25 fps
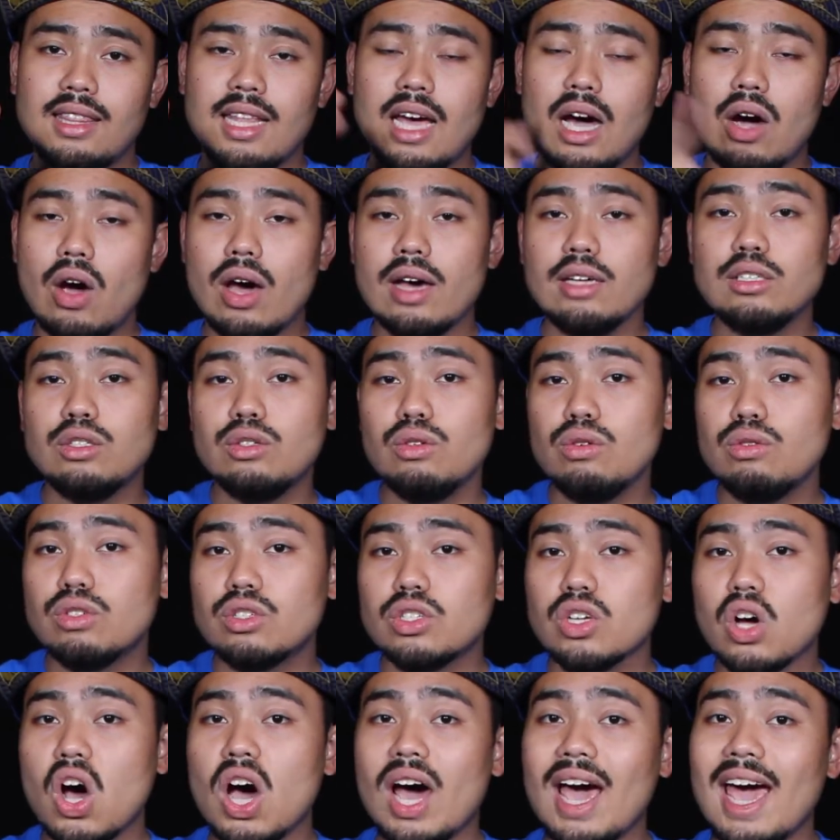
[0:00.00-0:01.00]
Now, as you
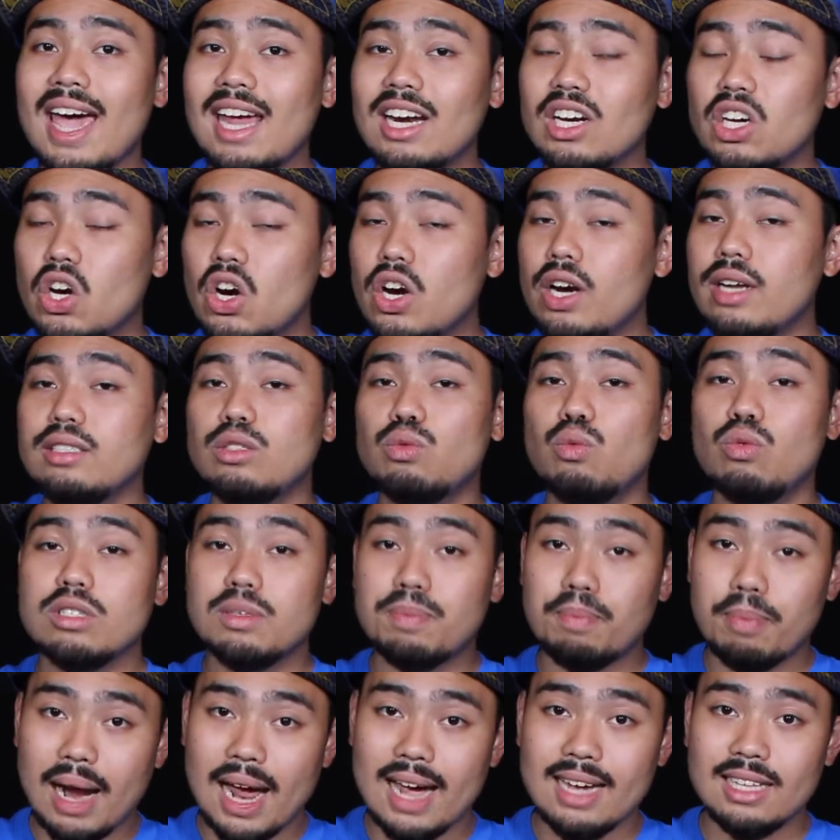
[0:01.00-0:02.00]
saw, Anne Curtis was
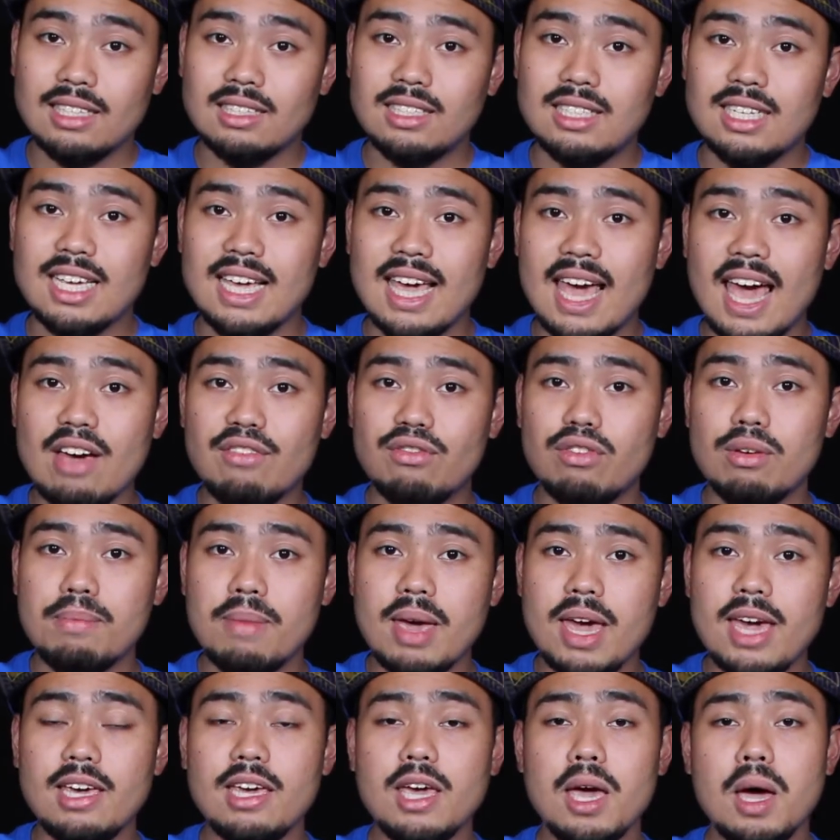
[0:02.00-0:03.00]
practicing
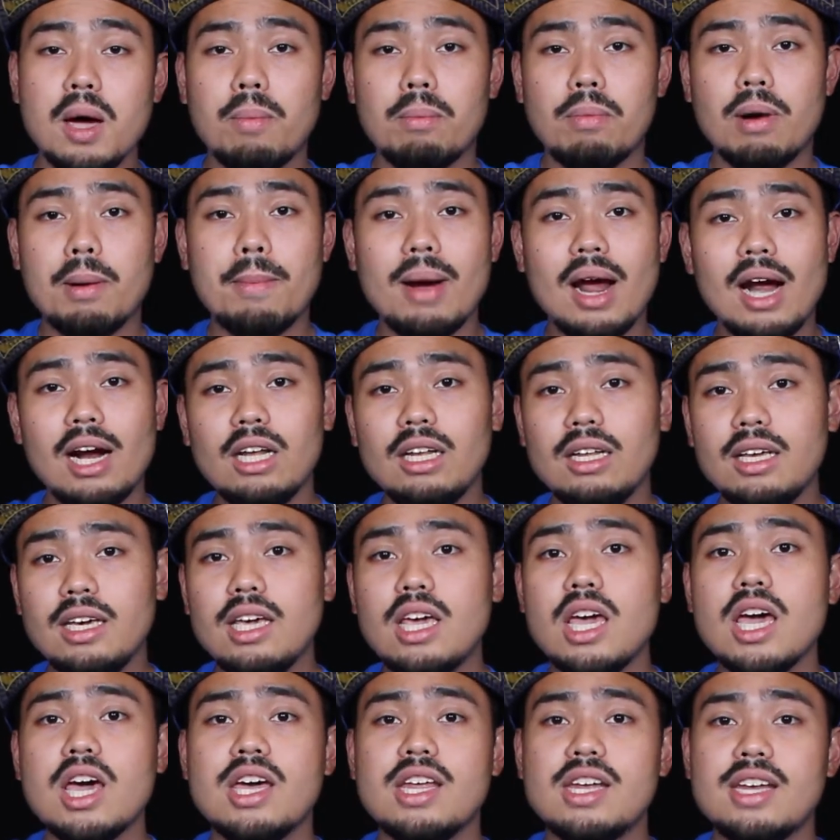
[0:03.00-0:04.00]
FMA,
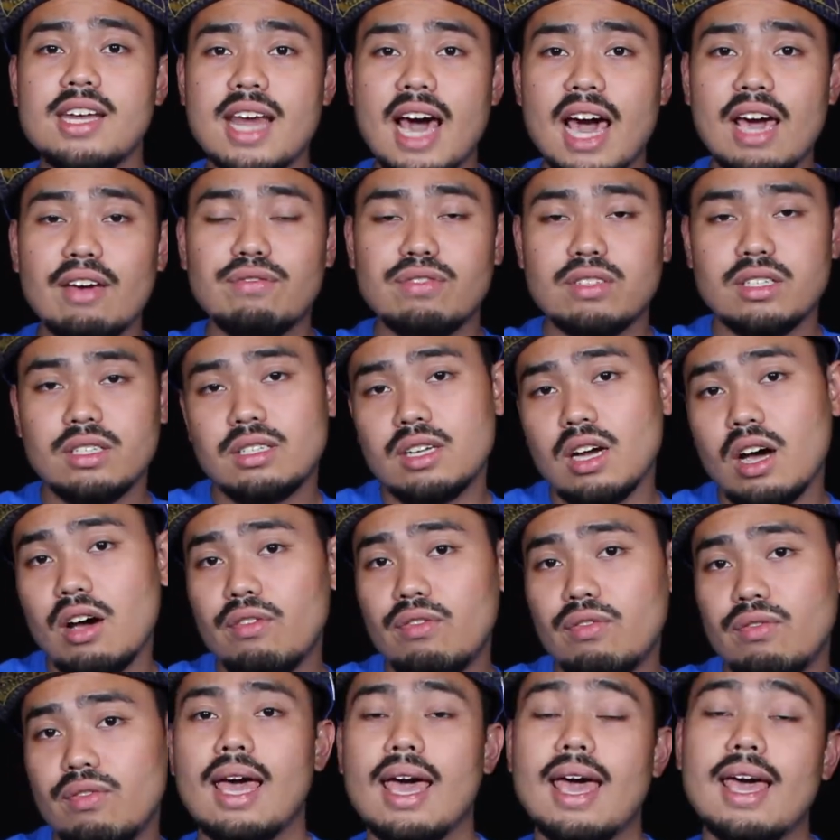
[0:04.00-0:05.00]
primarily knife
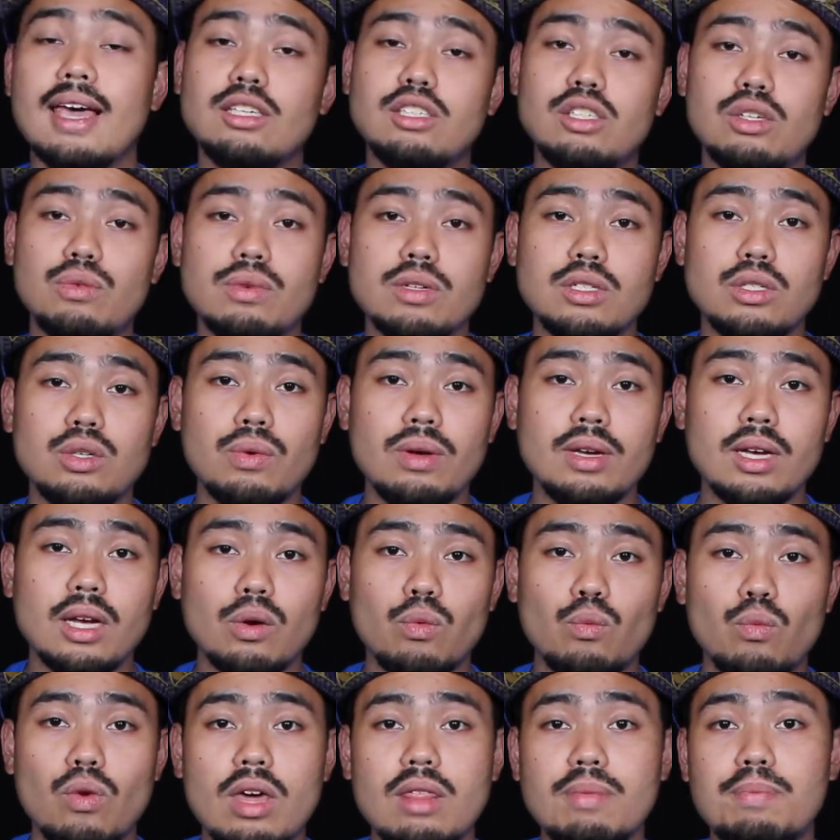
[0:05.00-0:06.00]
stuff, and she was doing it
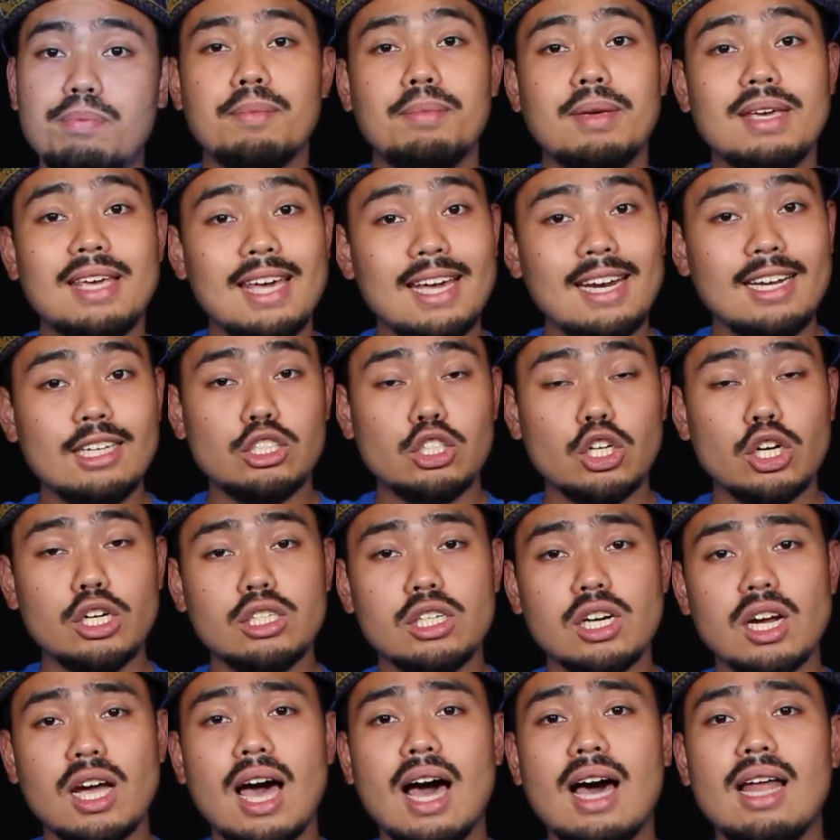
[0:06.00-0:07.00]
with Pikiri
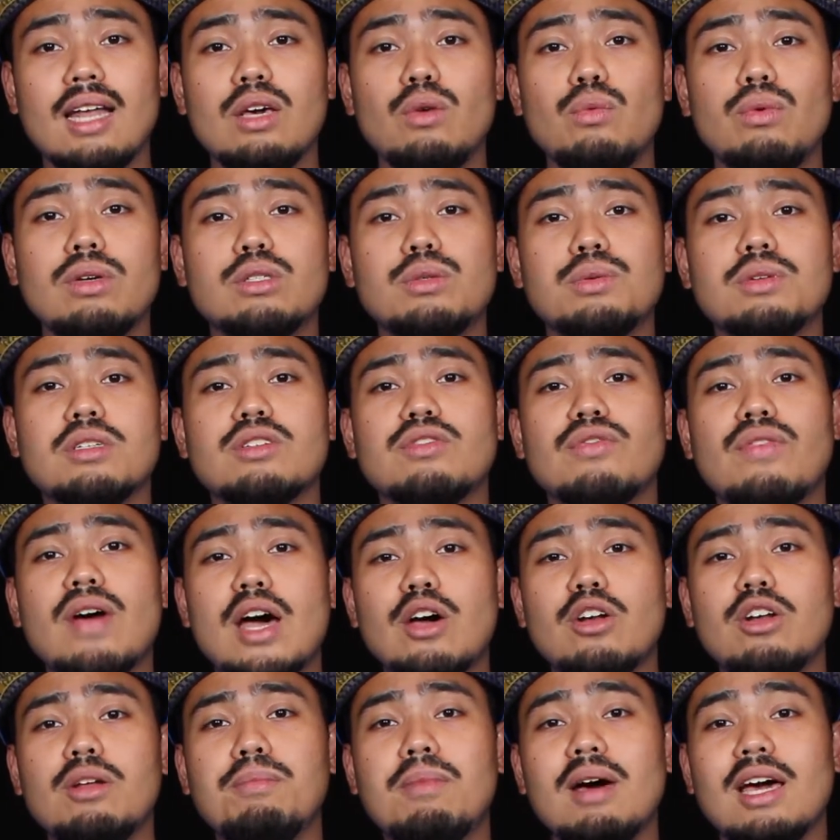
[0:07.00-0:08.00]
Tershakali, which was
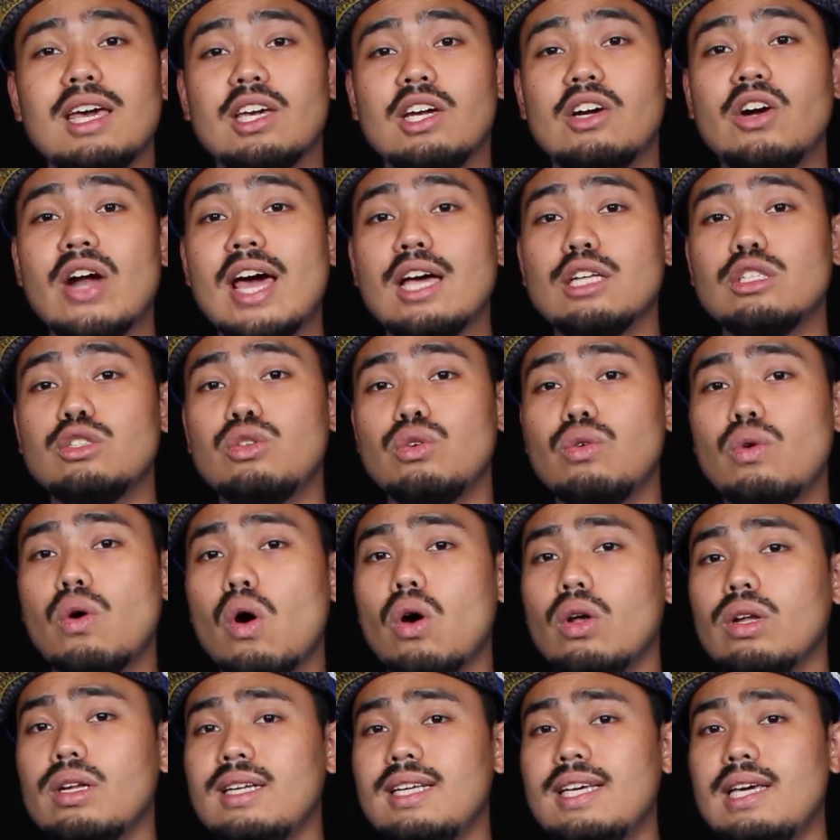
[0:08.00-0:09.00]
founded by Grand
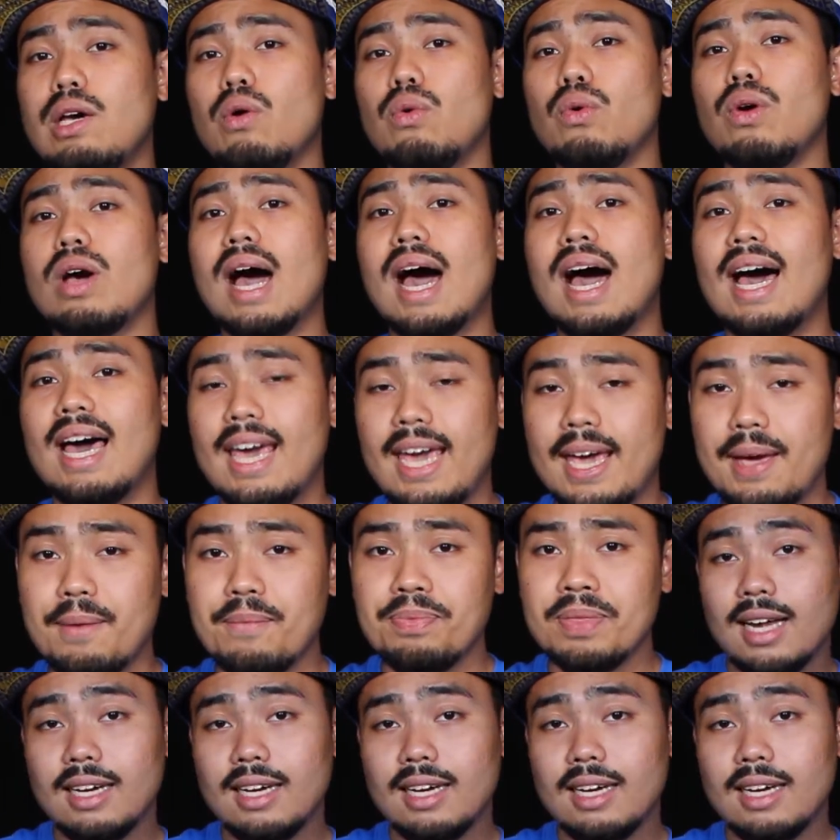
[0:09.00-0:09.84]
Tuhon Leo Gahe.